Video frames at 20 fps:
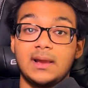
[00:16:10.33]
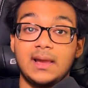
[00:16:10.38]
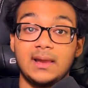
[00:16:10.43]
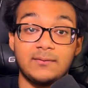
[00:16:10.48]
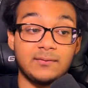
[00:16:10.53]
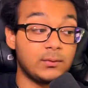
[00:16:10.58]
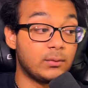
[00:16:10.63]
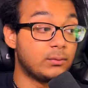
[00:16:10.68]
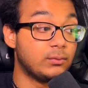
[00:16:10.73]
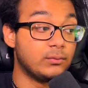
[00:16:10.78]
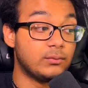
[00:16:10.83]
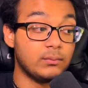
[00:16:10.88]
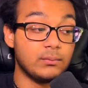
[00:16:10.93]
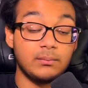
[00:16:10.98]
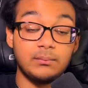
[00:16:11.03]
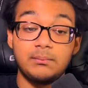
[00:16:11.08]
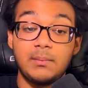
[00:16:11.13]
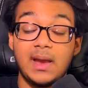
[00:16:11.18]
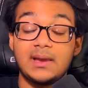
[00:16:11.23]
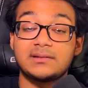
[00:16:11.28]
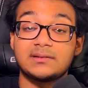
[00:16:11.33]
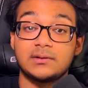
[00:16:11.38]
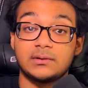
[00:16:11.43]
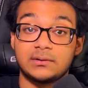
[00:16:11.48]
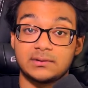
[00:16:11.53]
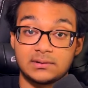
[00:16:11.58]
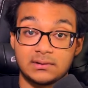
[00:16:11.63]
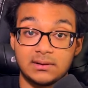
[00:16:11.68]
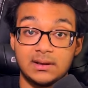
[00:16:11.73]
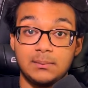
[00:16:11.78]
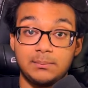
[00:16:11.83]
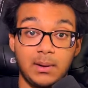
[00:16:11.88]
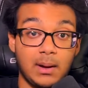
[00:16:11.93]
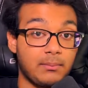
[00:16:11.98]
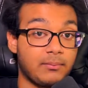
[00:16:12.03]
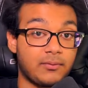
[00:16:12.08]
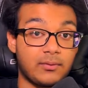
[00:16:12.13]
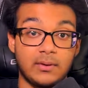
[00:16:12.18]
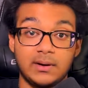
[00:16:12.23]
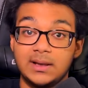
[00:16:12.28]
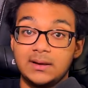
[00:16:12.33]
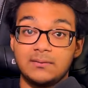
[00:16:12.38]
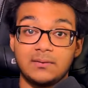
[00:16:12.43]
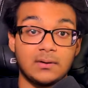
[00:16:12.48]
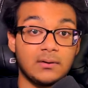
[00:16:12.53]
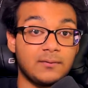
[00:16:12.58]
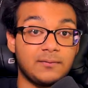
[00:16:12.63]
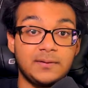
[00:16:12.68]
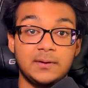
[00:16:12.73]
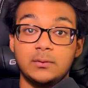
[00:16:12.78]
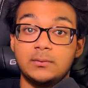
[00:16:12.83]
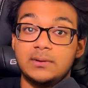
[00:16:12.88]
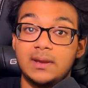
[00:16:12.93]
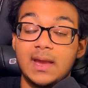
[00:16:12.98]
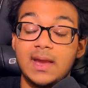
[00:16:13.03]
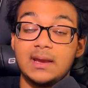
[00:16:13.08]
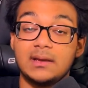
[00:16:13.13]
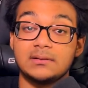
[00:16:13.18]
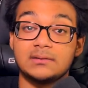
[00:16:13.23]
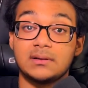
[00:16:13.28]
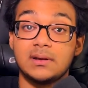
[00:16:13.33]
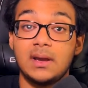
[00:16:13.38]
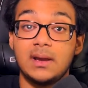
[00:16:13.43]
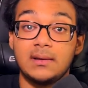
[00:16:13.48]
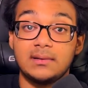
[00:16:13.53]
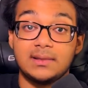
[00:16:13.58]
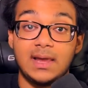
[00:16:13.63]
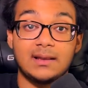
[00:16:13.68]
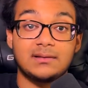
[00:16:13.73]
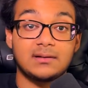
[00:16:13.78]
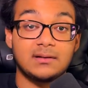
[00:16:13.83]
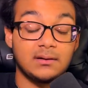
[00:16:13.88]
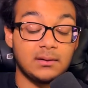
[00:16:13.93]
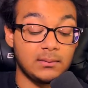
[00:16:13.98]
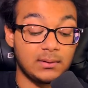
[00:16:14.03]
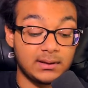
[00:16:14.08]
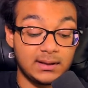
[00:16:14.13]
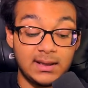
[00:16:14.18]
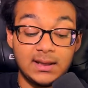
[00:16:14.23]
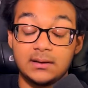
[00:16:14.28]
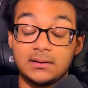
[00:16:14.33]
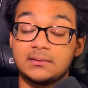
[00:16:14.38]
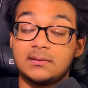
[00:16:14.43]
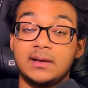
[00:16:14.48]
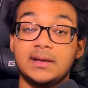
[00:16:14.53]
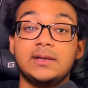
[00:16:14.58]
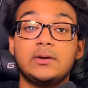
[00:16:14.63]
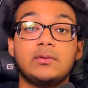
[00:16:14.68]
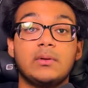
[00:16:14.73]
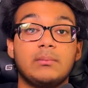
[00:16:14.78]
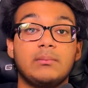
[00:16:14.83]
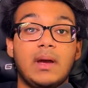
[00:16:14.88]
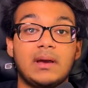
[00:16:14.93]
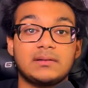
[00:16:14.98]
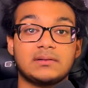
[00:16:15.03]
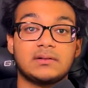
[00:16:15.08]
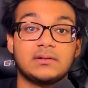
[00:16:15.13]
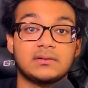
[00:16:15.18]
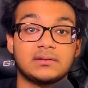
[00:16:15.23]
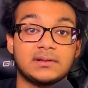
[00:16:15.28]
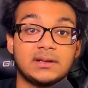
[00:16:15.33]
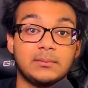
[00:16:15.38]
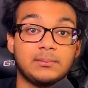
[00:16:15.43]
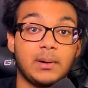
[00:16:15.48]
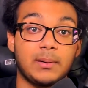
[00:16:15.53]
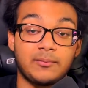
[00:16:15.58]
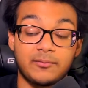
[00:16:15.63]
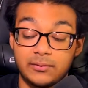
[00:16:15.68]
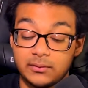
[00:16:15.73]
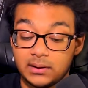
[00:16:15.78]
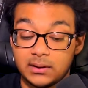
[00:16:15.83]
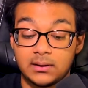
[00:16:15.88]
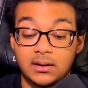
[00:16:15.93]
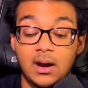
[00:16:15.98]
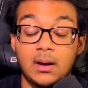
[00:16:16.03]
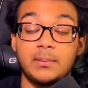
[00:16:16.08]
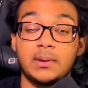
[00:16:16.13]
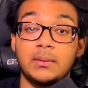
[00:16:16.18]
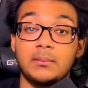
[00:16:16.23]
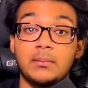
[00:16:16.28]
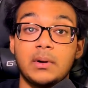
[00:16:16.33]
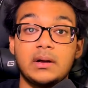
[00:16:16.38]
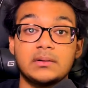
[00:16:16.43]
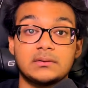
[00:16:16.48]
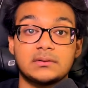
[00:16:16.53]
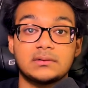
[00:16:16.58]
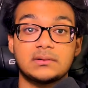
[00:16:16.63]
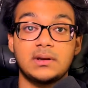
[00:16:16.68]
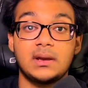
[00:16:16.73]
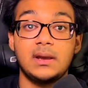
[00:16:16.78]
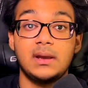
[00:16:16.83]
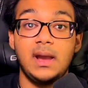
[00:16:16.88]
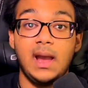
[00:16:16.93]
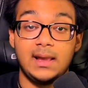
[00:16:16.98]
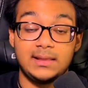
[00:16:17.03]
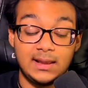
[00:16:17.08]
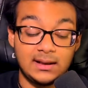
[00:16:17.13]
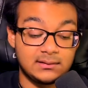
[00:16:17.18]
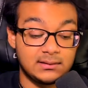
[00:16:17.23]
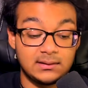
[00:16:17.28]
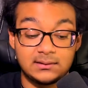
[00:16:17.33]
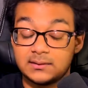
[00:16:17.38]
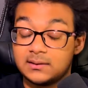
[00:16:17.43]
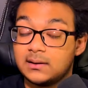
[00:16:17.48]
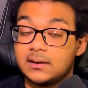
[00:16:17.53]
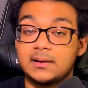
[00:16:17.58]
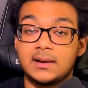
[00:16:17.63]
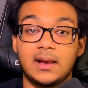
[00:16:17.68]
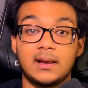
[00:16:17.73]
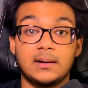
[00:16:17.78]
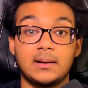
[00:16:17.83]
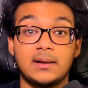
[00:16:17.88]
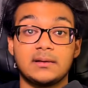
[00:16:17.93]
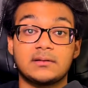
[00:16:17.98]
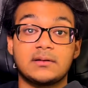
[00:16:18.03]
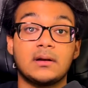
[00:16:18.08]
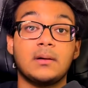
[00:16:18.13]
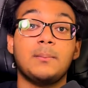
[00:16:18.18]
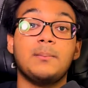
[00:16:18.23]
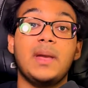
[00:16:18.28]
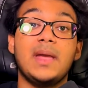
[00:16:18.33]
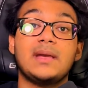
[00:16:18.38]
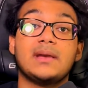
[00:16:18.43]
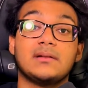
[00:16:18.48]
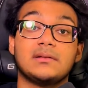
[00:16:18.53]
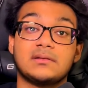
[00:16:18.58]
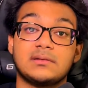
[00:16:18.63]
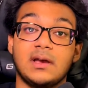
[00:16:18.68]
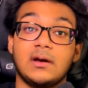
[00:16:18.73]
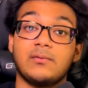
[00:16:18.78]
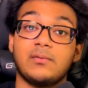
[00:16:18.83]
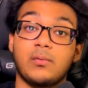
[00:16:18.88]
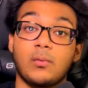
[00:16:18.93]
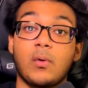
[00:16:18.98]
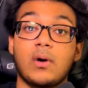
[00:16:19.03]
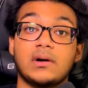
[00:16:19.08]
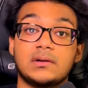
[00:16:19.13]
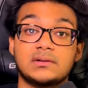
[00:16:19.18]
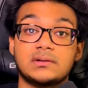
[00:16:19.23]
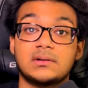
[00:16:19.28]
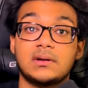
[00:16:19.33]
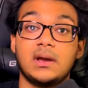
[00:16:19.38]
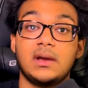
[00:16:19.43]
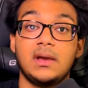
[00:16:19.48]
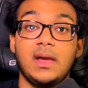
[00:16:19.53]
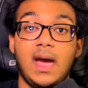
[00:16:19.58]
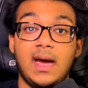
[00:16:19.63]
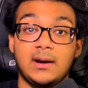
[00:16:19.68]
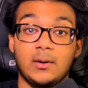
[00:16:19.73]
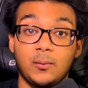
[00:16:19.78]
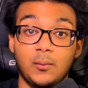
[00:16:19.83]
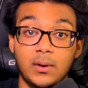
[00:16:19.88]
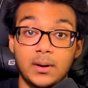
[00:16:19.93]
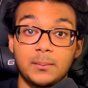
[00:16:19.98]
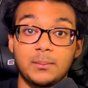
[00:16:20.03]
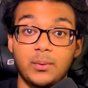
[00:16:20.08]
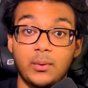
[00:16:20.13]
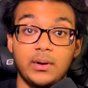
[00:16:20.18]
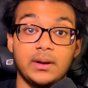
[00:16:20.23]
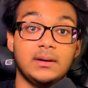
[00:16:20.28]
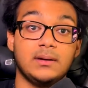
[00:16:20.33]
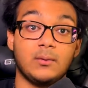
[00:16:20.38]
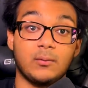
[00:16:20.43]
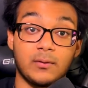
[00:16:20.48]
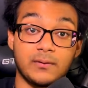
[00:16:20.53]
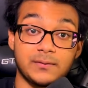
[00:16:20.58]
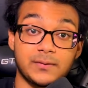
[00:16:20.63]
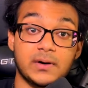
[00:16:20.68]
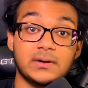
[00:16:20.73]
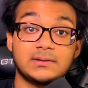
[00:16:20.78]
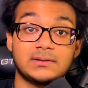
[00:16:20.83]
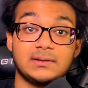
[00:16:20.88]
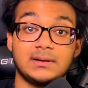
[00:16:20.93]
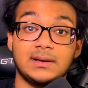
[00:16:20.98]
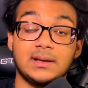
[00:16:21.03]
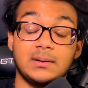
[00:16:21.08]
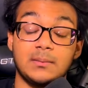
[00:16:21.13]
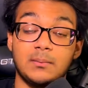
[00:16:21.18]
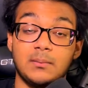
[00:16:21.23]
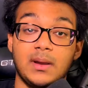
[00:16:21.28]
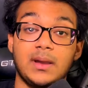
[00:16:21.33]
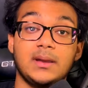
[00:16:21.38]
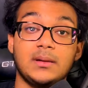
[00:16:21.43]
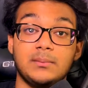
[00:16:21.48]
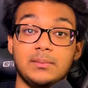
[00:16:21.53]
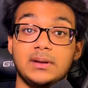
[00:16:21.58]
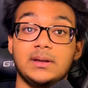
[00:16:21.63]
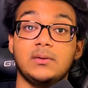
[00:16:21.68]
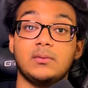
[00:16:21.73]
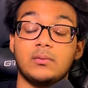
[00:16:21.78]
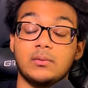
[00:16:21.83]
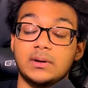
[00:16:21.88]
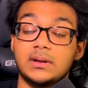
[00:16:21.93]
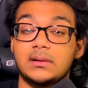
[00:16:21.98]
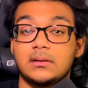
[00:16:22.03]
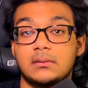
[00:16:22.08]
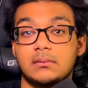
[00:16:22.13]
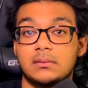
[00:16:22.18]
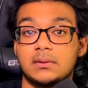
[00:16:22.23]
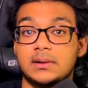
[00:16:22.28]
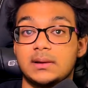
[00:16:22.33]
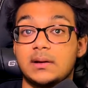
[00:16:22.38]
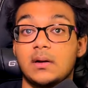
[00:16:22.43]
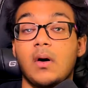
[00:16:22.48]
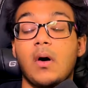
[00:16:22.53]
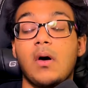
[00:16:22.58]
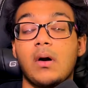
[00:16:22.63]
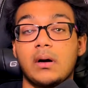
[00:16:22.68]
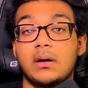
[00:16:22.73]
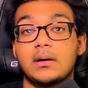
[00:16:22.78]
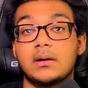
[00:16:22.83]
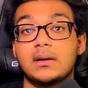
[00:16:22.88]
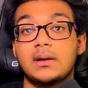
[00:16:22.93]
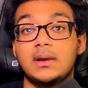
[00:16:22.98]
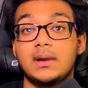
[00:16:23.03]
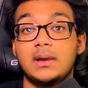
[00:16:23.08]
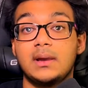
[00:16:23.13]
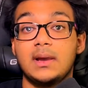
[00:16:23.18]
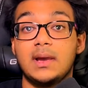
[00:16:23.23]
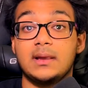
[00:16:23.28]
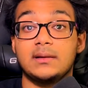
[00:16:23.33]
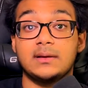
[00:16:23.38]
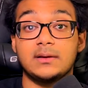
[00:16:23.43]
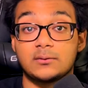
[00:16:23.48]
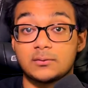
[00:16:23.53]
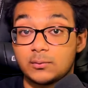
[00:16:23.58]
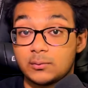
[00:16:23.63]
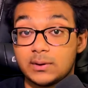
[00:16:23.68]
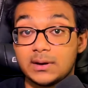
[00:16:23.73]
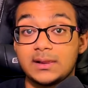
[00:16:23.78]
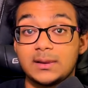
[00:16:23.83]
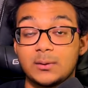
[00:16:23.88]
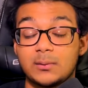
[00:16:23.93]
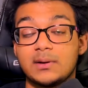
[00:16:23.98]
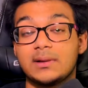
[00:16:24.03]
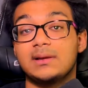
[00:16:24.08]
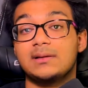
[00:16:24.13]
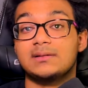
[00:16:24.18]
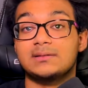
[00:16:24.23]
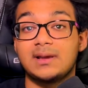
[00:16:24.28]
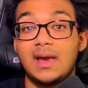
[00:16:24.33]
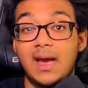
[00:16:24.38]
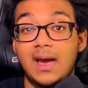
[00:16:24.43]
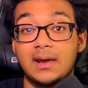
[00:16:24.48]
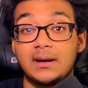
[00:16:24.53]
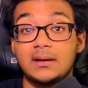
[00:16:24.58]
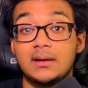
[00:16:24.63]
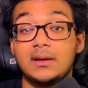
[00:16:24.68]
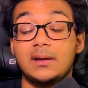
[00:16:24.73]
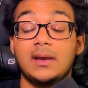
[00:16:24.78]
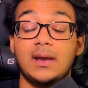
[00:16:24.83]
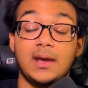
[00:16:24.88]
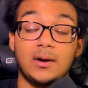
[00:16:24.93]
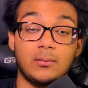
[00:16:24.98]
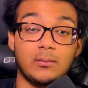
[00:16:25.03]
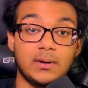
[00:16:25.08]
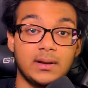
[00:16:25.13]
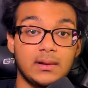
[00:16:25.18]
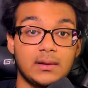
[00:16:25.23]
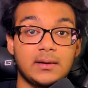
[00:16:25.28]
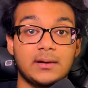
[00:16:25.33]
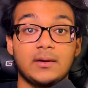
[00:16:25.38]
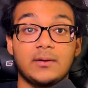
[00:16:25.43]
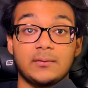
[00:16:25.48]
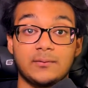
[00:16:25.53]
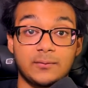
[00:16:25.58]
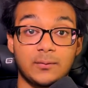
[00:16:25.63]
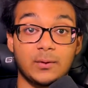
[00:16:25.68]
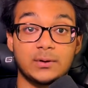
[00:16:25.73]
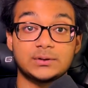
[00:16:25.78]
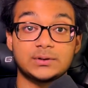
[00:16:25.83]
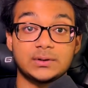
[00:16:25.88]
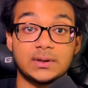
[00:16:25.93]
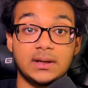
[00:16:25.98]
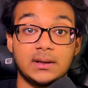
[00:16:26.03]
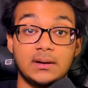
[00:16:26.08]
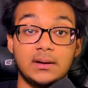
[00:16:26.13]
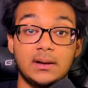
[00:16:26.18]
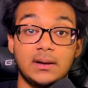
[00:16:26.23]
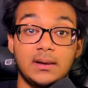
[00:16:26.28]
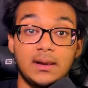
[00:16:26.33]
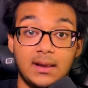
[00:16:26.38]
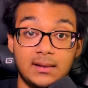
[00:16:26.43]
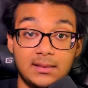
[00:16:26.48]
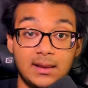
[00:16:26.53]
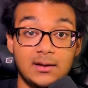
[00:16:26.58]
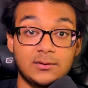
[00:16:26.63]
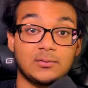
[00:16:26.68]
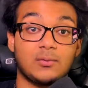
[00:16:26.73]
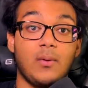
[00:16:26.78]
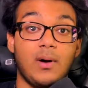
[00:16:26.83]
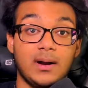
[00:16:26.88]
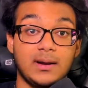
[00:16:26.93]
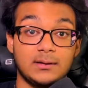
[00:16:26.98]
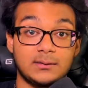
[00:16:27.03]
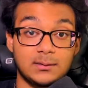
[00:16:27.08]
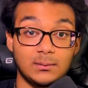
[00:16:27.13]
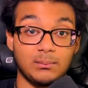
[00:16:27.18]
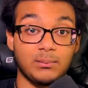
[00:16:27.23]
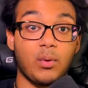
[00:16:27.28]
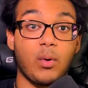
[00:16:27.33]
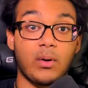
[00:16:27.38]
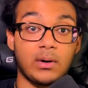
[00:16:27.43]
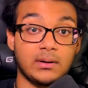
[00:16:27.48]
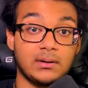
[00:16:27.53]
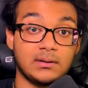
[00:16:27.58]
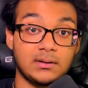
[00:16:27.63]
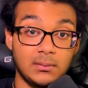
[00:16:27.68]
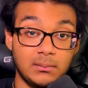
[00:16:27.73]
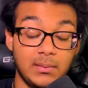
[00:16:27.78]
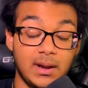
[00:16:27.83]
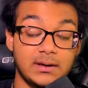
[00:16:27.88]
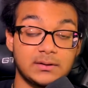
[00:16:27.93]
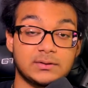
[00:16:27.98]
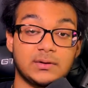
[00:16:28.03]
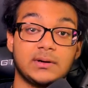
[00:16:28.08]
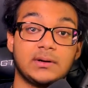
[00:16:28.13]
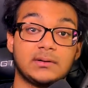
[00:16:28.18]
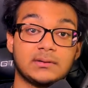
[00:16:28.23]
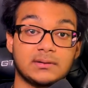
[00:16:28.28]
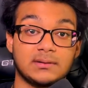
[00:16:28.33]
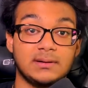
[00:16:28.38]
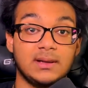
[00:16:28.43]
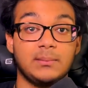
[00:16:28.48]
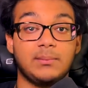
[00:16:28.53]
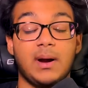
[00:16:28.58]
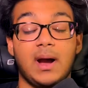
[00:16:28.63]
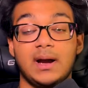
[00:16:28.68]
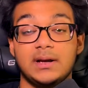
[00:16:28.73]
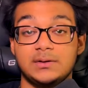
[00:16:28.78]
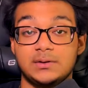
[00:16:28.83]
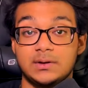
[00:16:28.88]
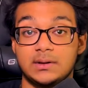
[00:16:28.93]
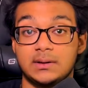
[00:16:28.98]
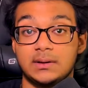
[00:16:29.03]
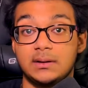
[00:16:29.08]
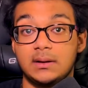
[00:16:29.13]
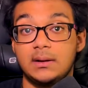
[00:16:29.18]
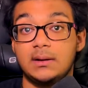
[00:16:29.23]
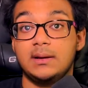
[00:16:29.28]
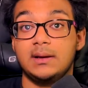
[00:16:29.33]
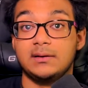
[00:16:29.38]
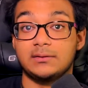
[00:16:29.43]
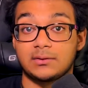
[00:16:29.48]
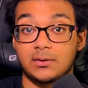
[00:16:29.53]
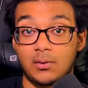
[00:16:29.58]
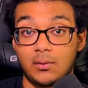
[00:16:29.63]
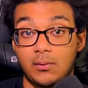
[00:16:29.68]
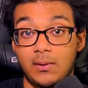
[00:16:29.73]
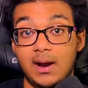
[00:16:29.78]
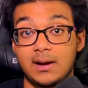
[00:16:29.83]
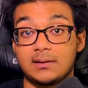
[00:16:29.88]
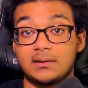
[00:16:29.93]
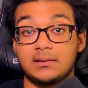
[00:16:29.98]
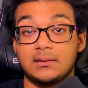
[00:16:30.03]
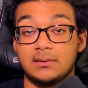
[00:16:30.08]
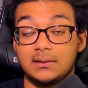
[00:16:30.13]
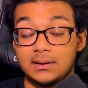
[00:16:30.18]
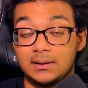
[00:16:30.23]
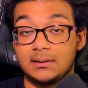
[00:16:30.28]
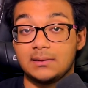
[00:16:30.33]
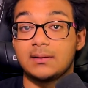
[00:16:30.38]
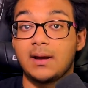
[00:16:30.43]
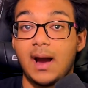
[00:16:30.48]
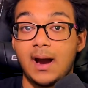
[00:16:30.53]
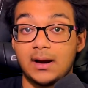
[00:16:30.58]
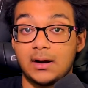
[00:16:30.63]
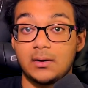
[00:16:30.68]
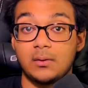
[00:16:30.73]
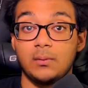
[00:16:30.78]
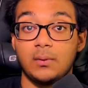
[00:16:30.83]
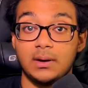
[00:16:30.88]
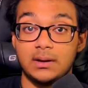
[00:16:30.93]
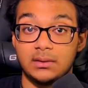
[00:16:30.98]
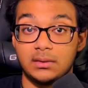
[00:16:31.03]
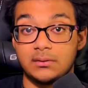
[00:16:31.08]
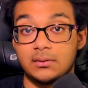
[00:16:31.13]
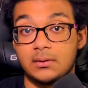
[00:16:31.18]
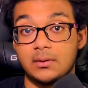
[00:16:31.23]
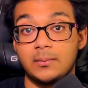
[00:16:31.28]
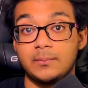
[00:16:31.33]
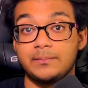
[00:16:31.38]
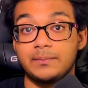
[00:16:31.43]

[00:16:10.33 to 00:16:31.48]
you mess your sleep up for even a few days, that's going to continue to mess your sleep up for the coming months. And it's going to make itself worse. And at one point, reversing it may be really, really hard. And it's really, really sad and really unfortunate. And that's why it's important to make sure your sleep hygiene is correct the entire way through.